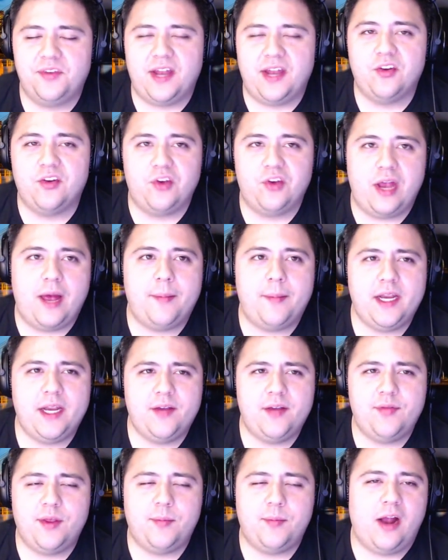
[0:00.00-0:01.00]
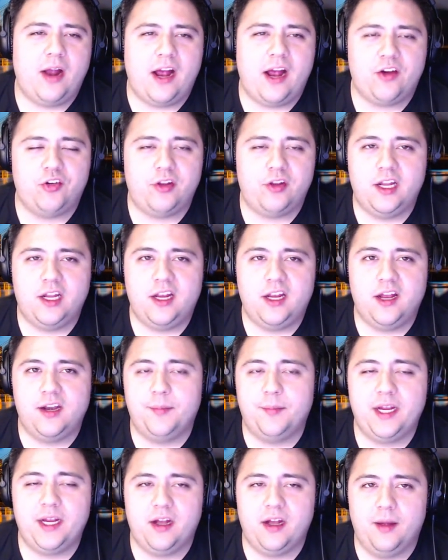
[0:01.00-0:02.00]
down to how many of them are actually going
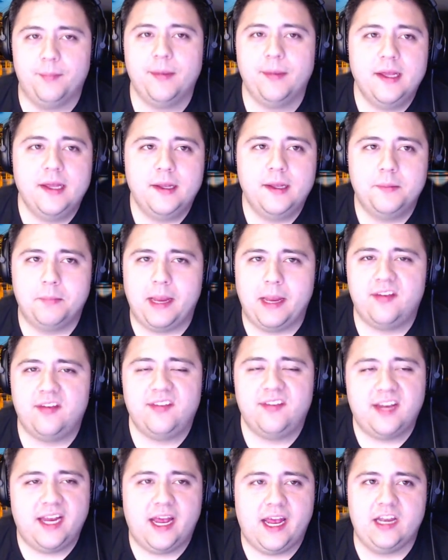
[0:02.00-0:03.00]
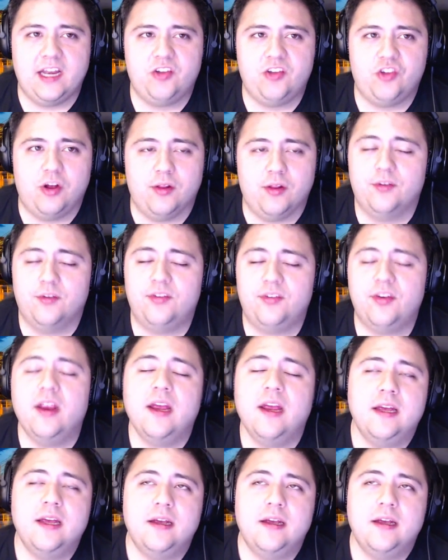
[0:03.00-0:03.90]
to become mainstay NHLers.